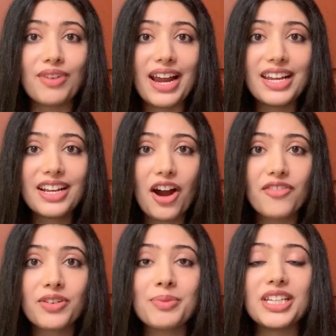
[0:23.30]
writing
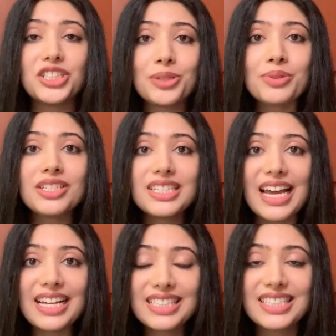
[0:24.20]
are from Egyptian
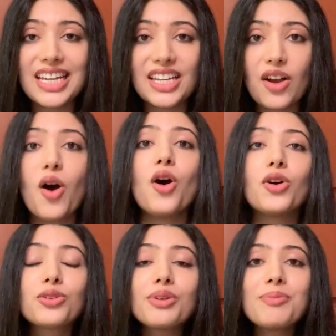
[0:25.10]
texts dating
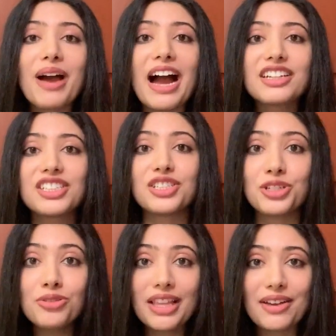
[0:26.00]
all the way back to
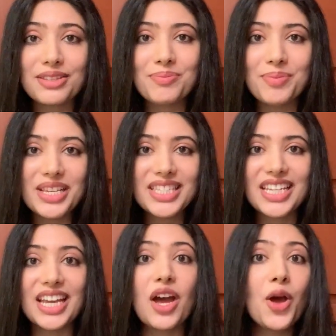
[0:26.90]
2000
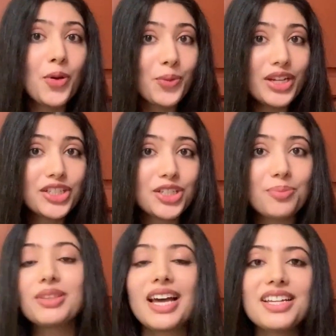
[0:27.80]
BC, which, to
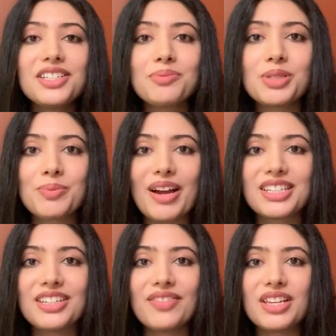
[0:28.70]
put that into
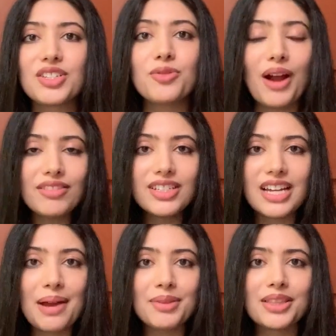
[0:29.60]
perspective, is around the
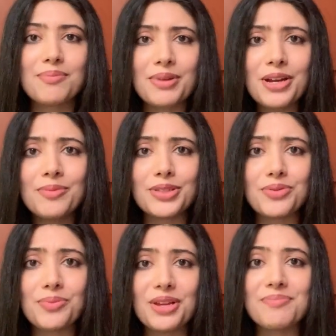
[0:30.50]
time that the pyramids
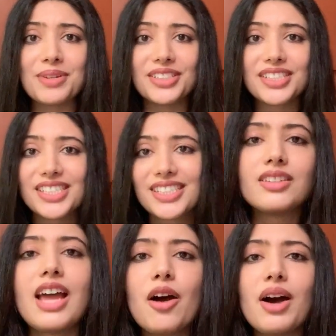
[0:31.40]
were being built.
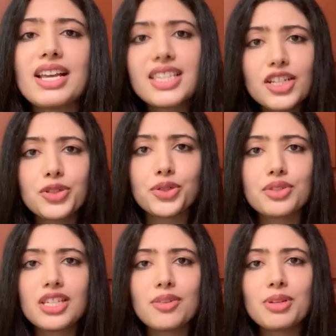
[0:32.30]
Now, I say true
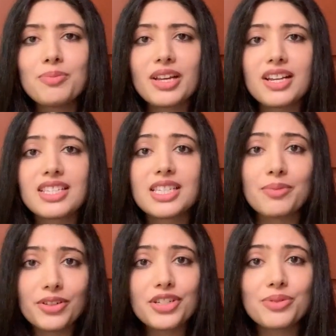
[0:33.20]
cinnamon because
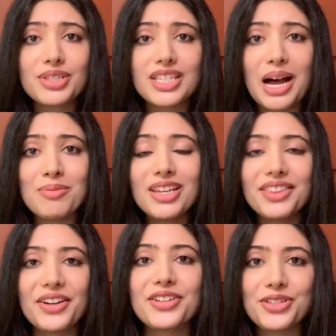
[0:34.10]
similar to wasabi,
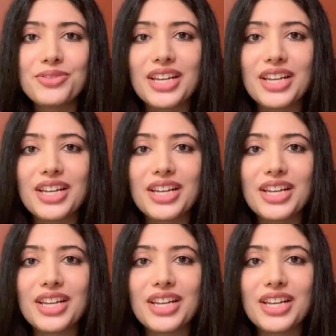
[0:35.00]
there are two